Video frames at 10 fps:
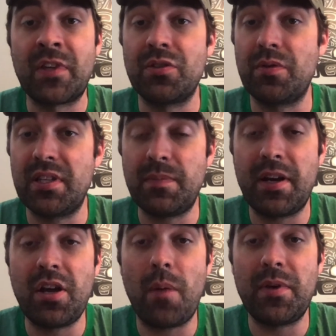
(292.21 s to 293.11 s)
So this
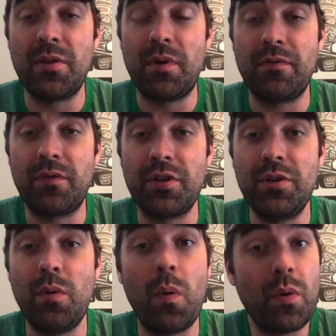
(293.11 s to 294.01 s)
might not be the one for
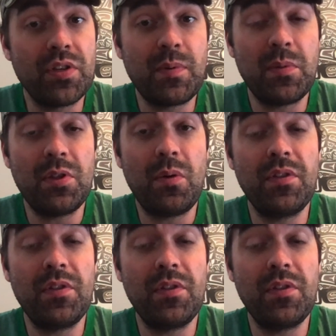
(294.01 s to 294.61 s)
you, or this might be the one